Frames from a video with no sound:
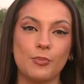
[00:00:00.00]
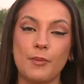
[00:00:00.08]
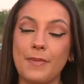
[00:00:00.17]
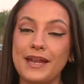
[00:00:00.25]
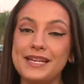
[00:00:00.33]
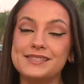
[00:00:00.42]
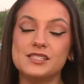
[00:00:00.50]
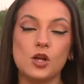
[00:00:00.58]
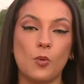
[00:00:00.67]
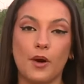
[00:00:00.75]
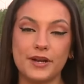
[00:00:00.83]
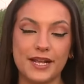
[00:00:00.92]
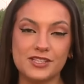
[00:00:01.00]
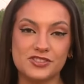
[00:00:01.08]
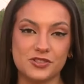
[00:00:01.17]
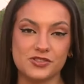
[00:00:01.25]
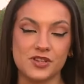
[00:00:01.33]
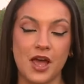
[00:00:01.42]
but many still want
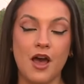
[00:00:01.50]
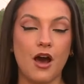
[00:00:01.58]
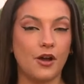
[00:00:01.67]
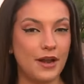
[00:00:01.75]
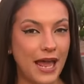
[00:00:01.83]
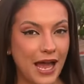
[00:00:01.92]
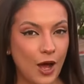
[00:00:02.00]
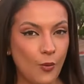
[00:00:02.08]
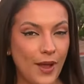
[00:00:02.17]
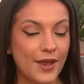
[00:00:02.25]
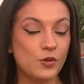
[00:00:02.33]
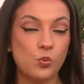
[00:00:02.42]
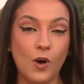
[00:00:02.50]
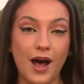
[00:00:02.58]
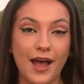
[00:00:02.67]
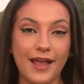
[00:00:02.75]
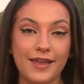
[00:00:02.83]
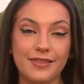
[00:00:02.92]
answers on how and
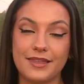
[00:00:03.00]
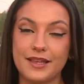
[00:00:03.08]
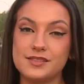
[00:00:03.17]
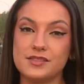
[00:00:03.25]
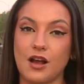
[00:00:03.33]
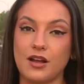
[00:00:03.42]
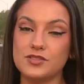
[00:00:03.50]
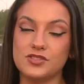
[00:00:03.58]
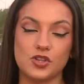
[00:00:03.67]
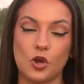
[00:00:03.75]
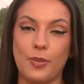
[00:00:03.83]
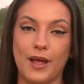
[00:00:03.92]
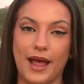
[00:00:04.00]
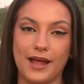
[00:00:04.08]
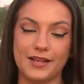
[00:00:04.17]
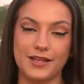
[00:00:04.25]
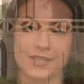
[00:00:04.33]
why things got so bad.